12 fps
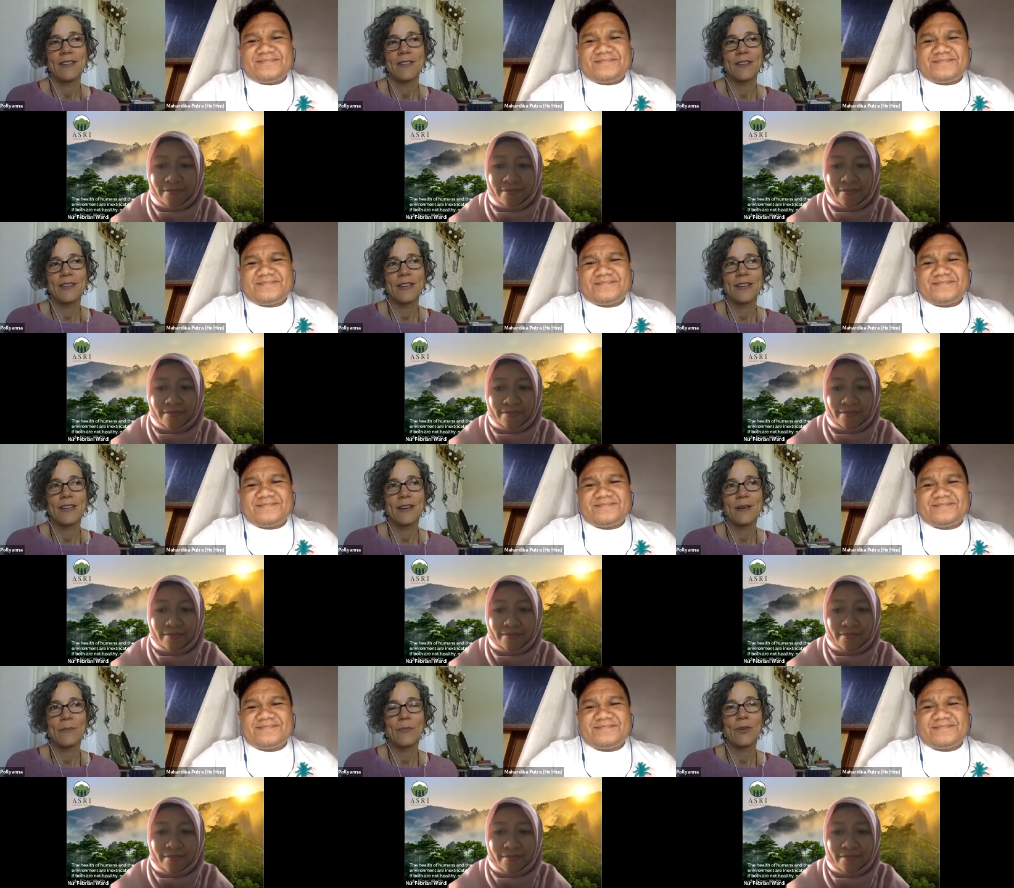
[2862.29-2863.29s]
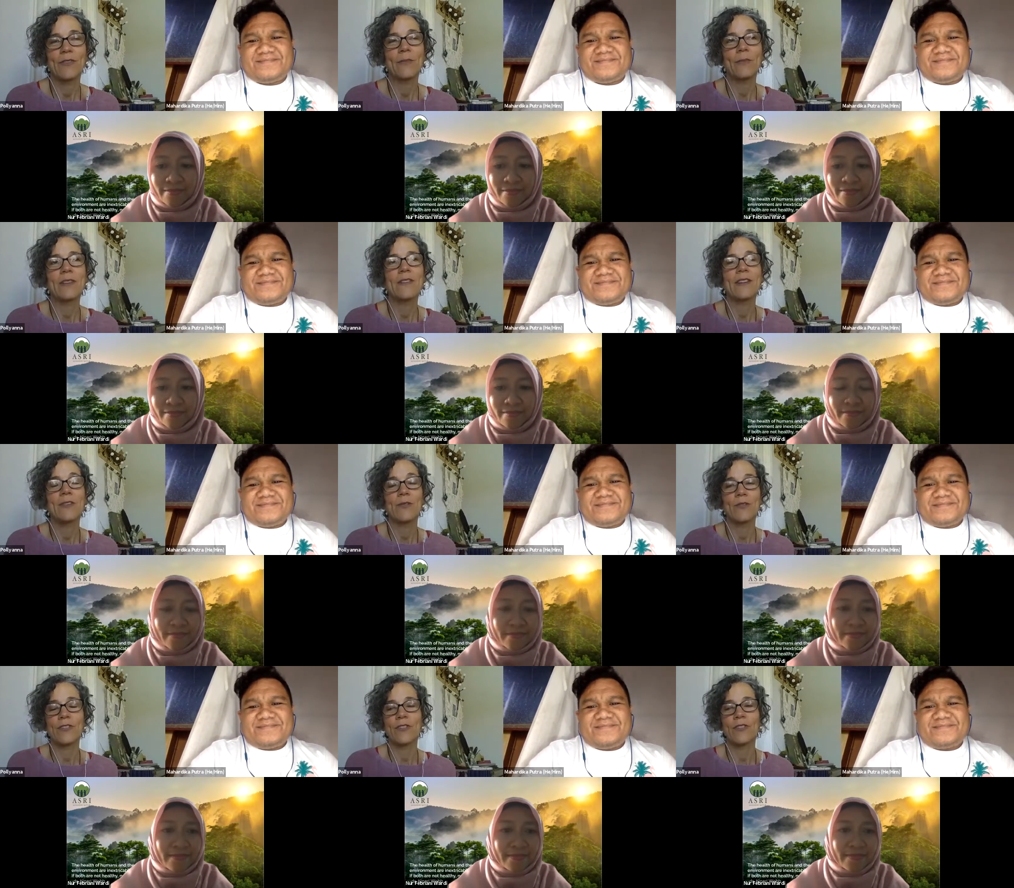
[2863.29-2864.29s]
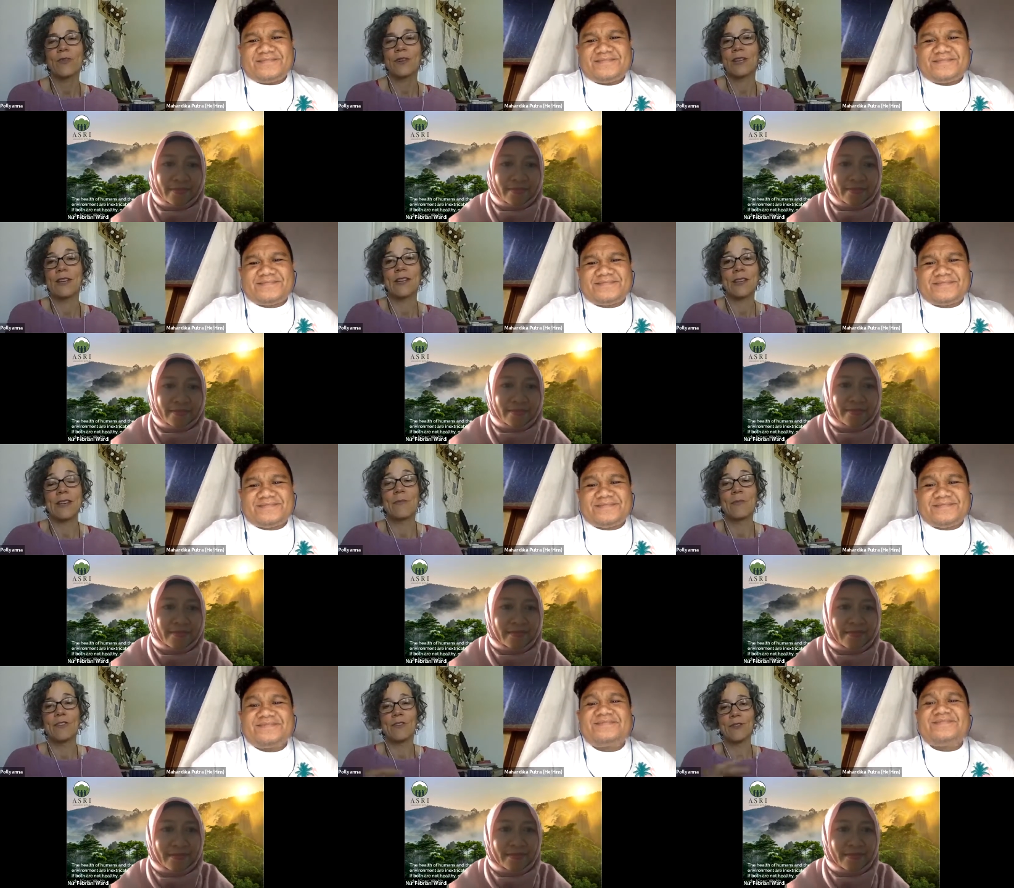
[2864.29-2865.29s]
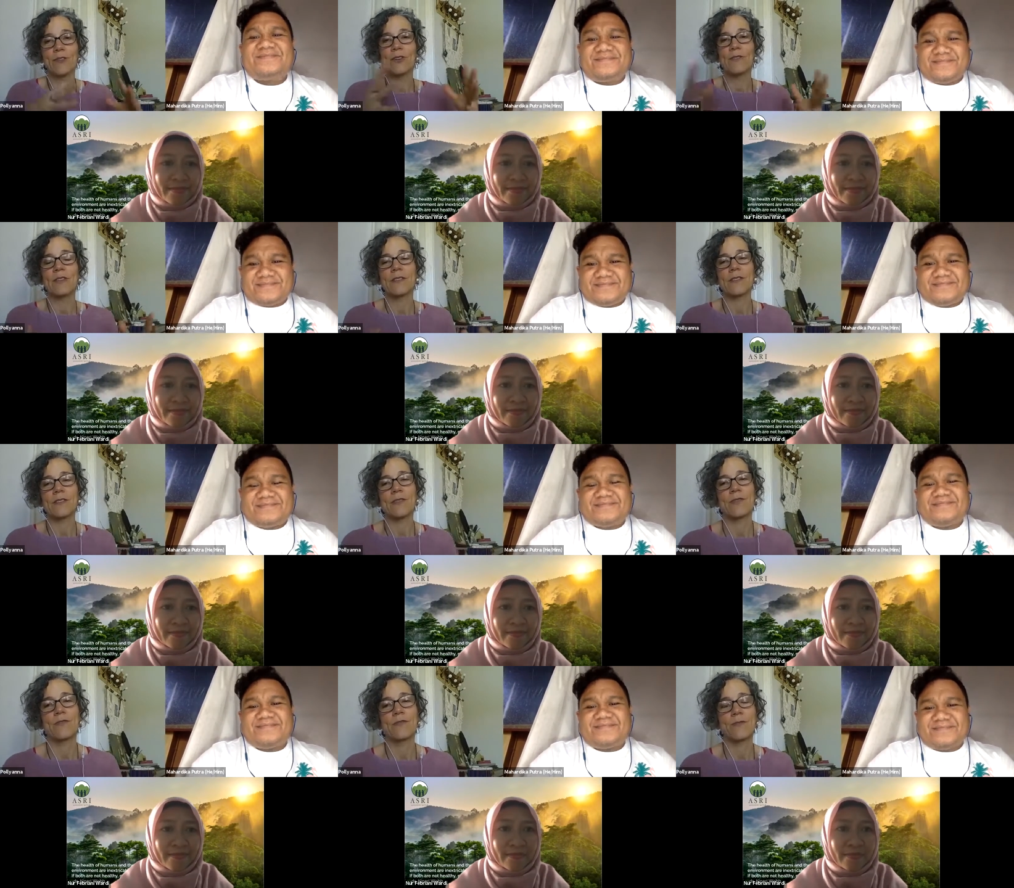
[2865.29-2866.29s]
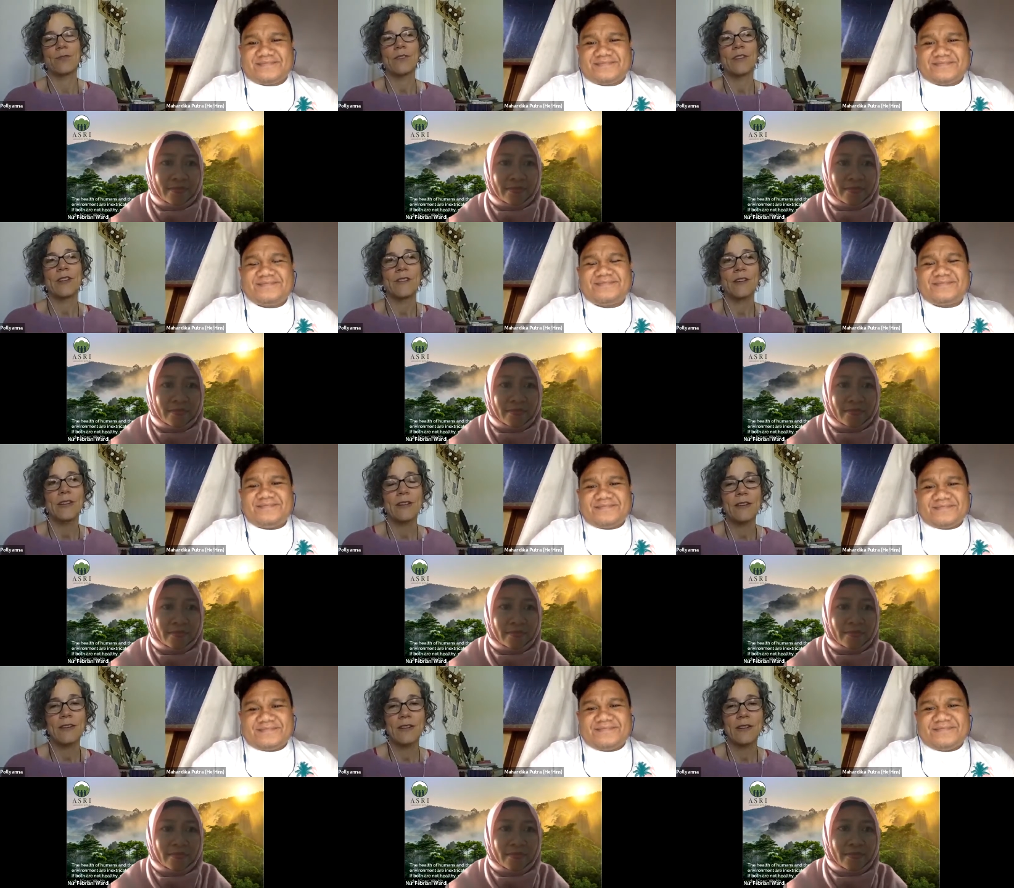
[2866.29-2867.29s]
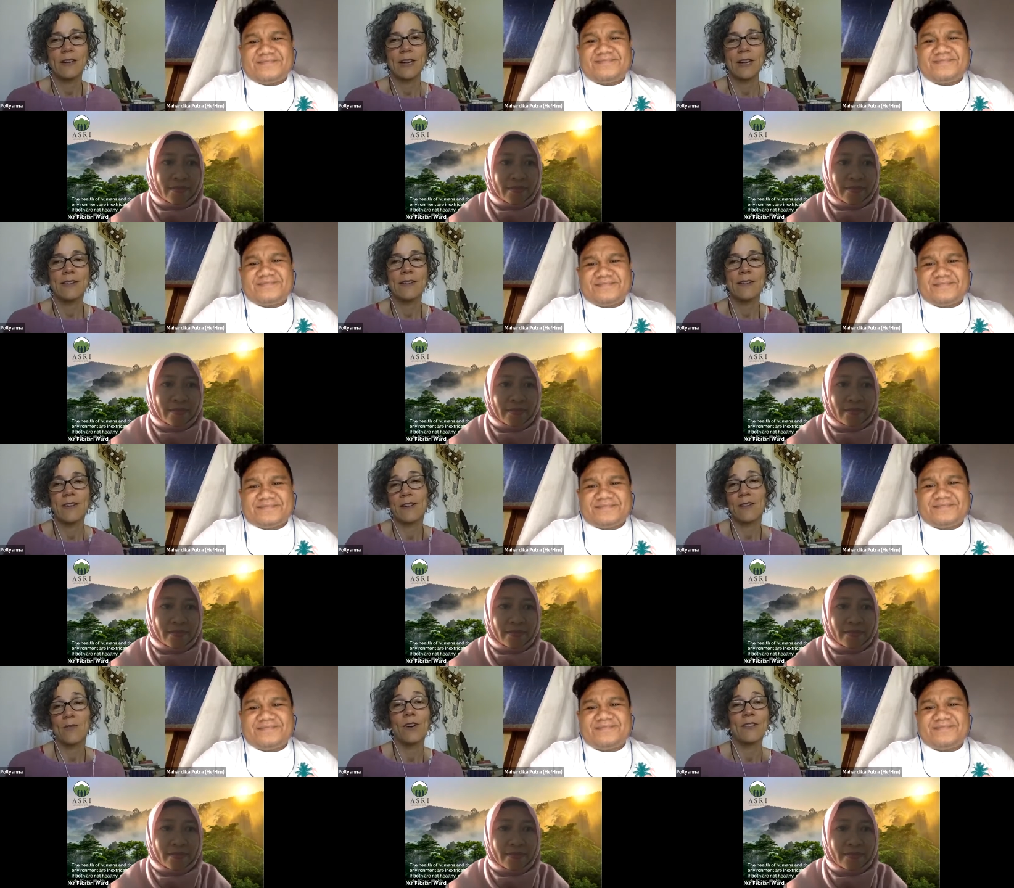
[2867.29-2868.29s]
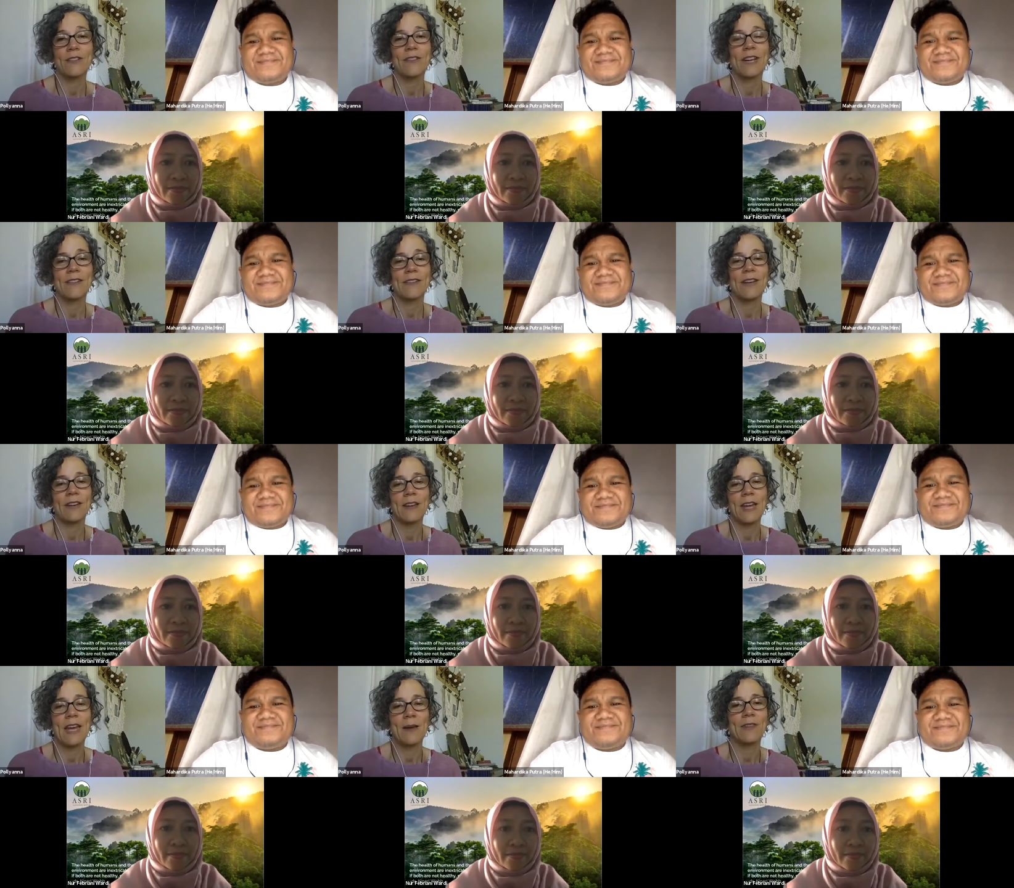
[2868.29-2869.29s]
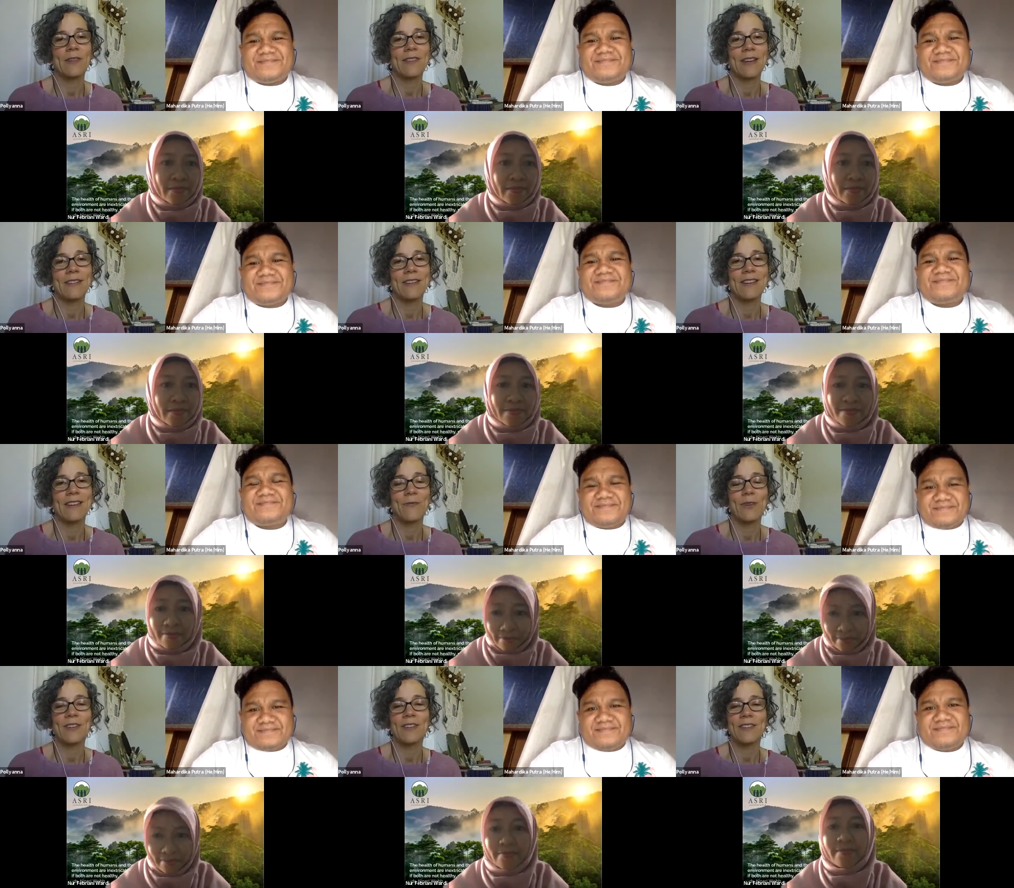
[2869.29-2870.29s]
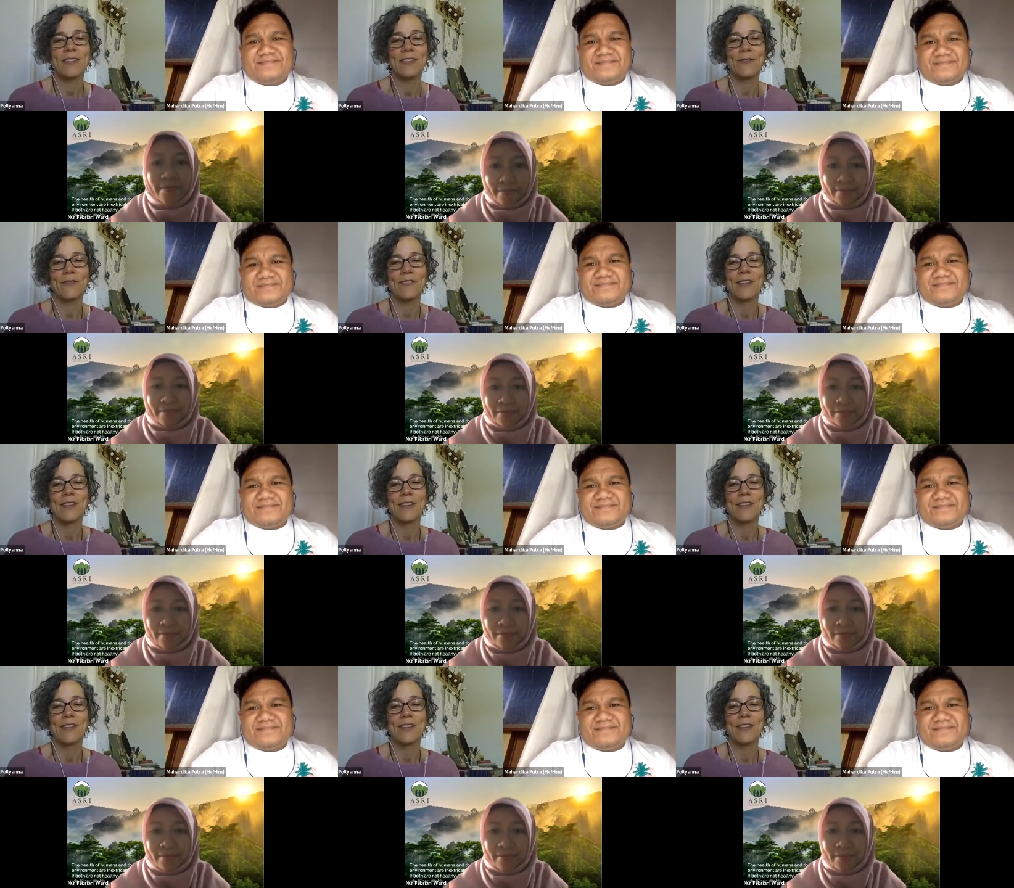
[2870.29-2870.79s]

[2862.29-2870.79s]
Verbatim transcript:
Speaker 1: the um, possibility also in in amongst all of this of protecting and uh, wild orangutan habitat. And I wondered if